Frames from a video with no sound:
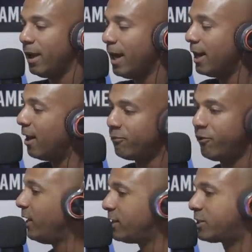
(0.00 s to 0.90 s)
And uh,
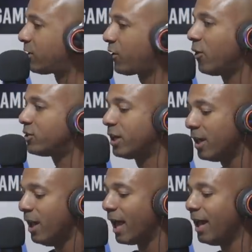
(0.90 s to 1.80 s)
he just secure
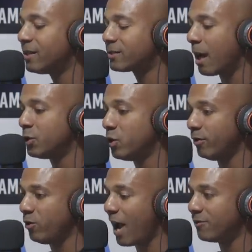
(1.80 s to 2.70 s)
shit. Like he the type of dude.
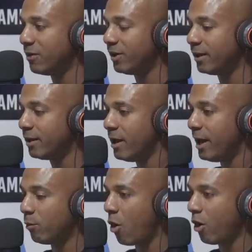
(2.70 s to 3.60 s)
If you have an event,
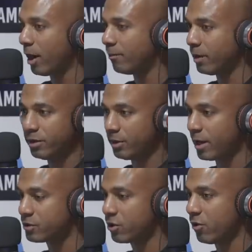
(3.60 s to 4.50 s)
he'll walk up. Oh, you
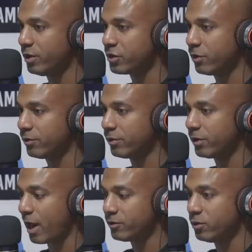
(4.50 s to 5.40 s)
got a security shirt?
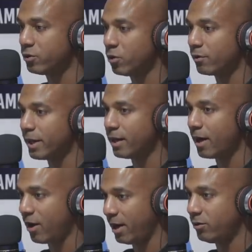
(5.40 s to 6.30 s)
I'll do the door right
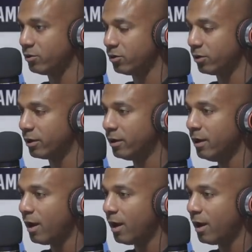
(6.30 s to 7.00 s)
now. I'll handle the door.